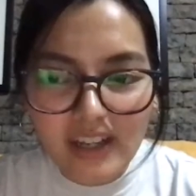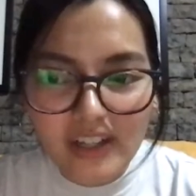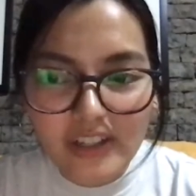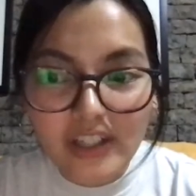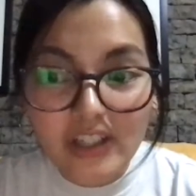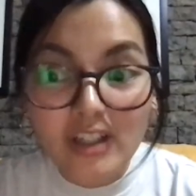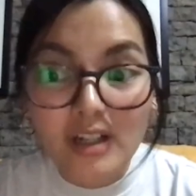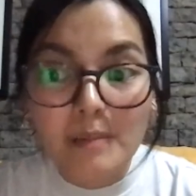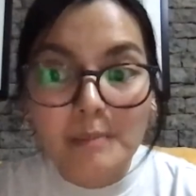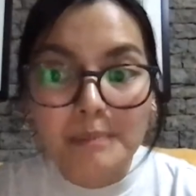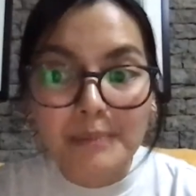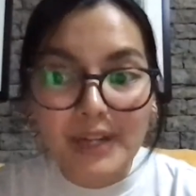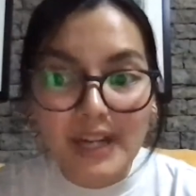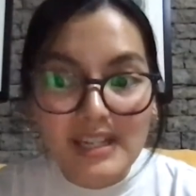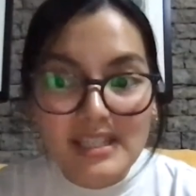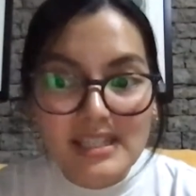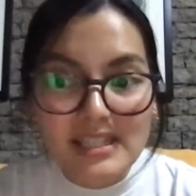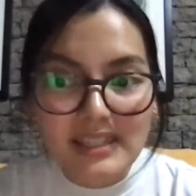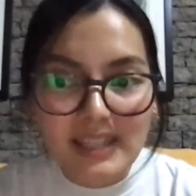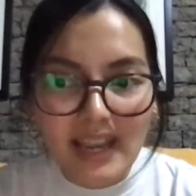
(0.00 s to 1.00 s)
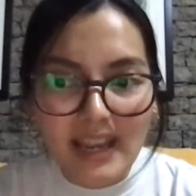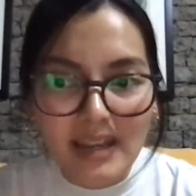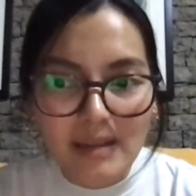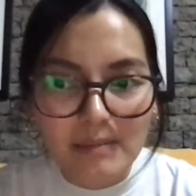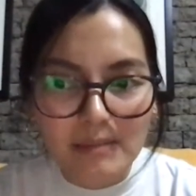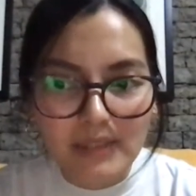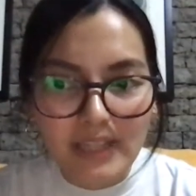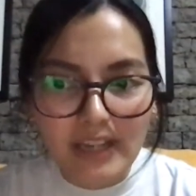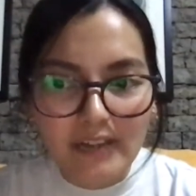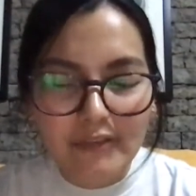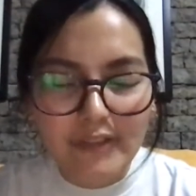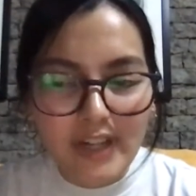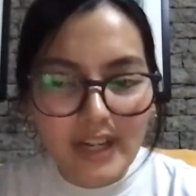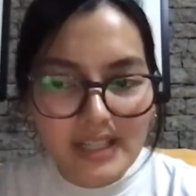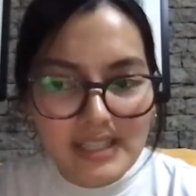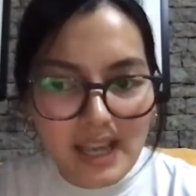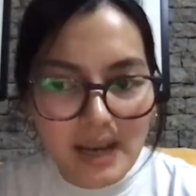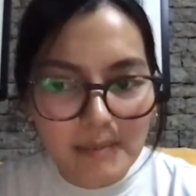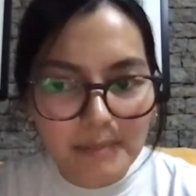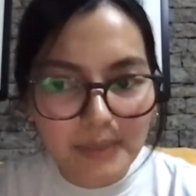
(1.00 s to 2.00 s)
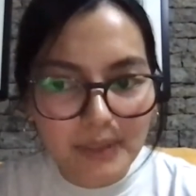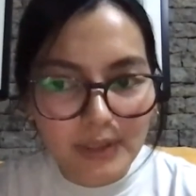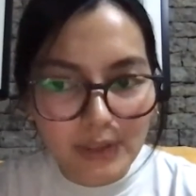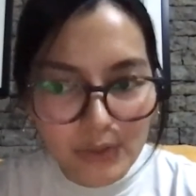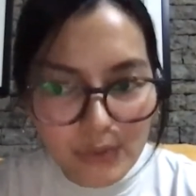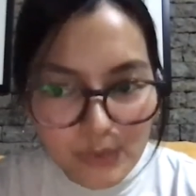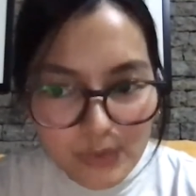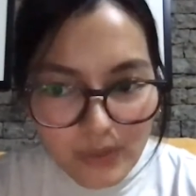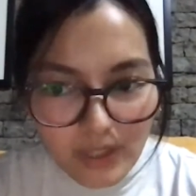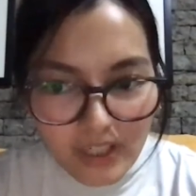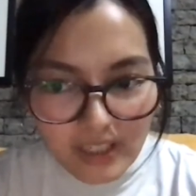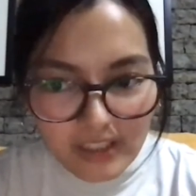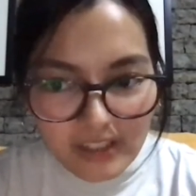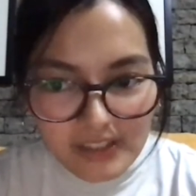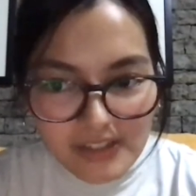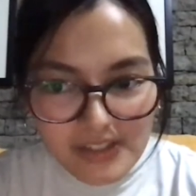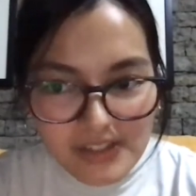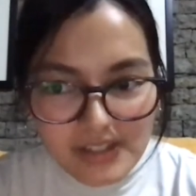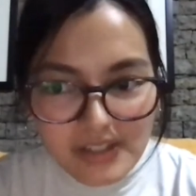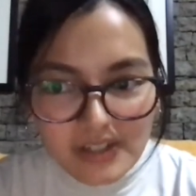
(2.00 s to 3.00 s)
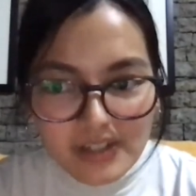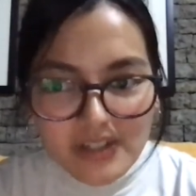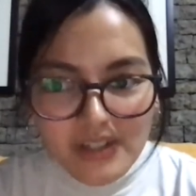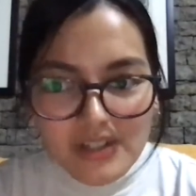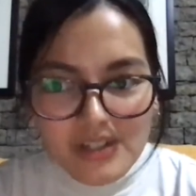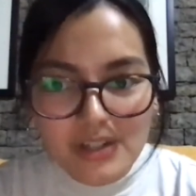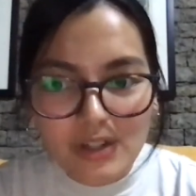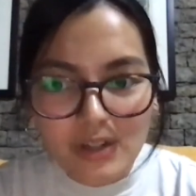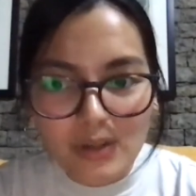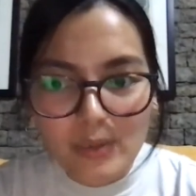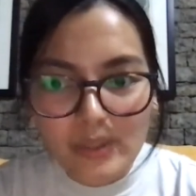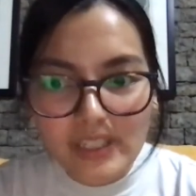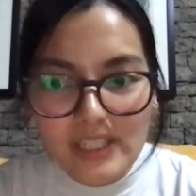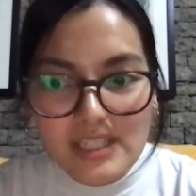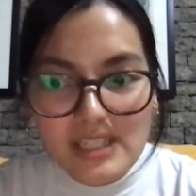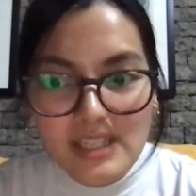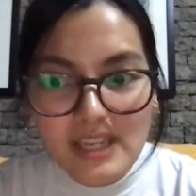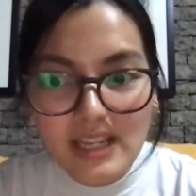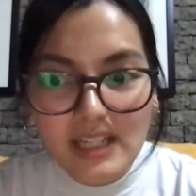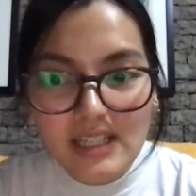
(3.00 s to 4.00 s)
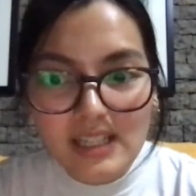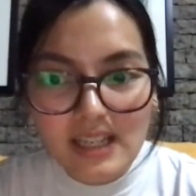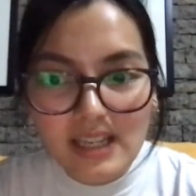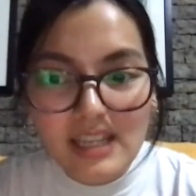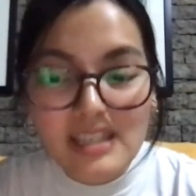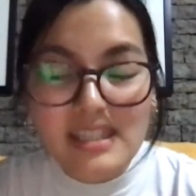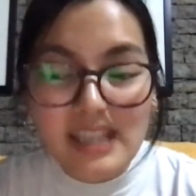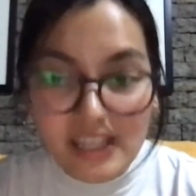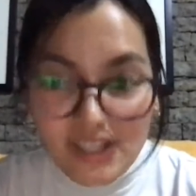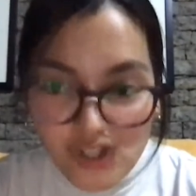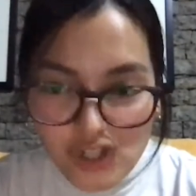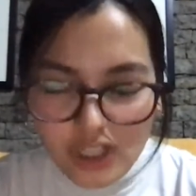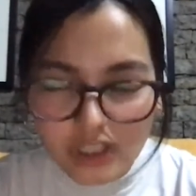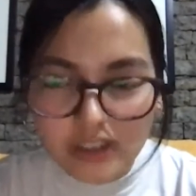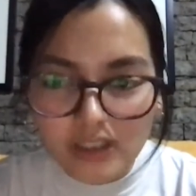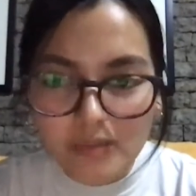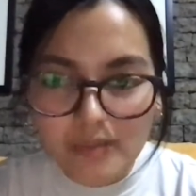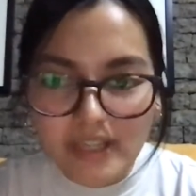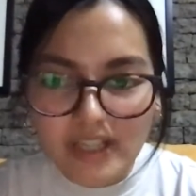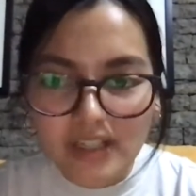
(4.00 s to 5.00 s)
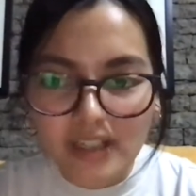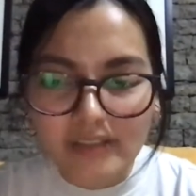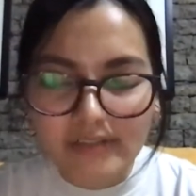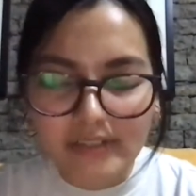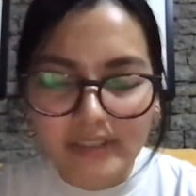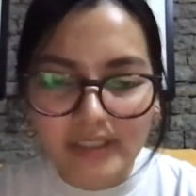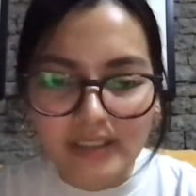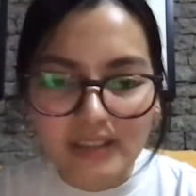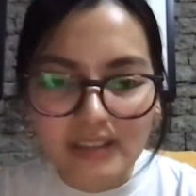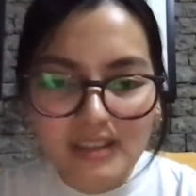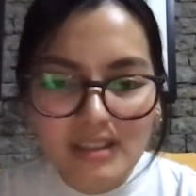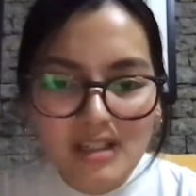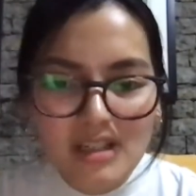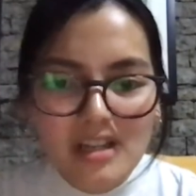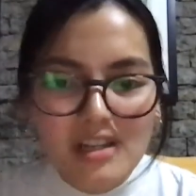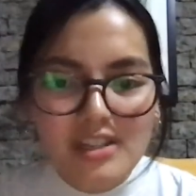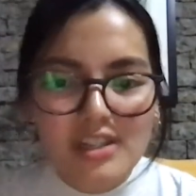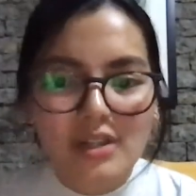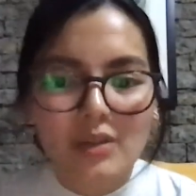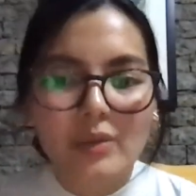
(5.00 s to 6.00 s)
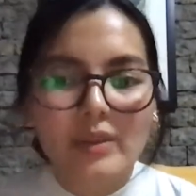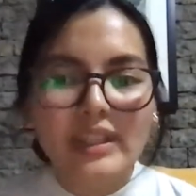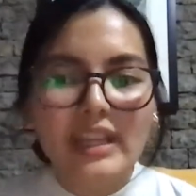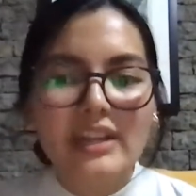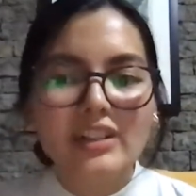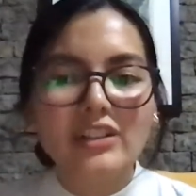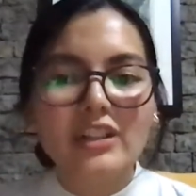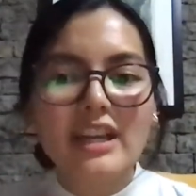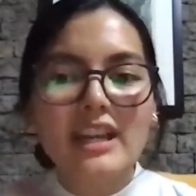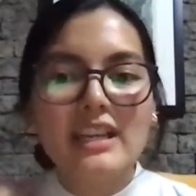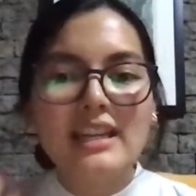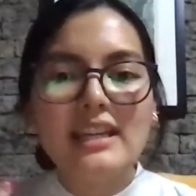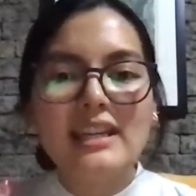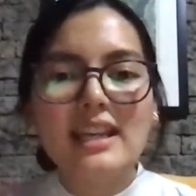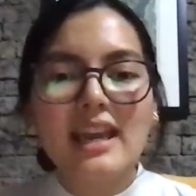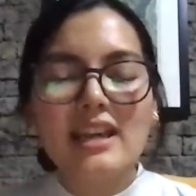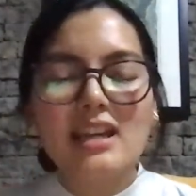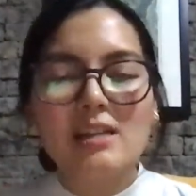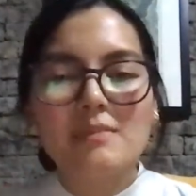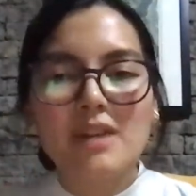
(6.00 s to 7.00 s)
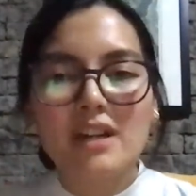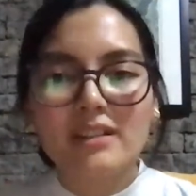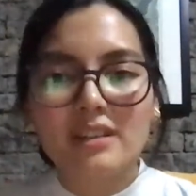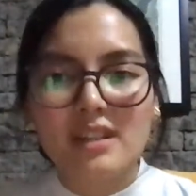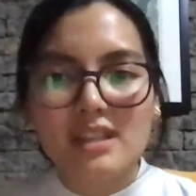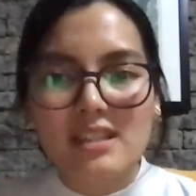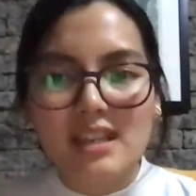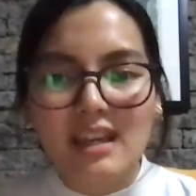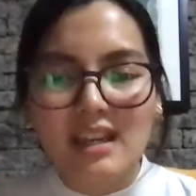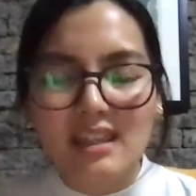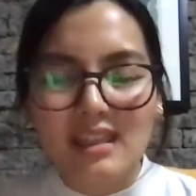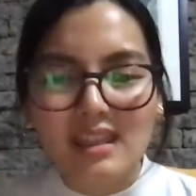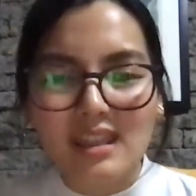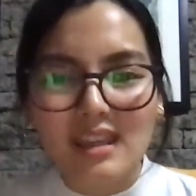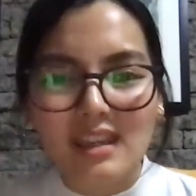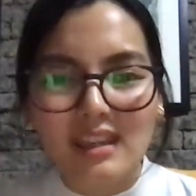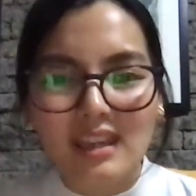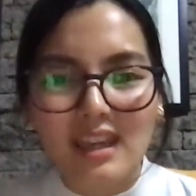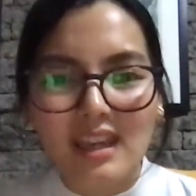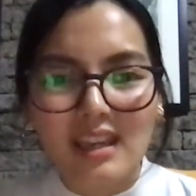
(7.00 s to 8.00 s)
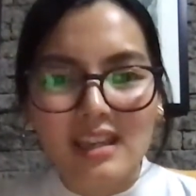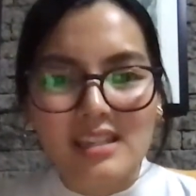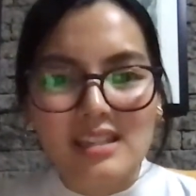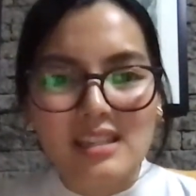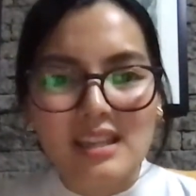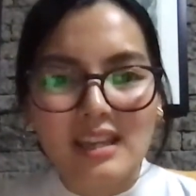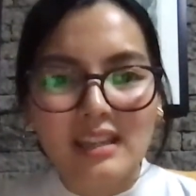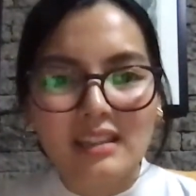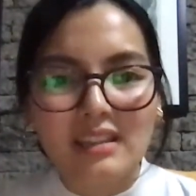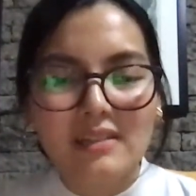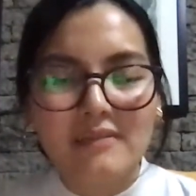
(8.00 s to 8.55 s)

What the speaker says: on a compressed time? Like, for example, 2 hours. So what is the essential to be covered? So what I really like about design thinking is that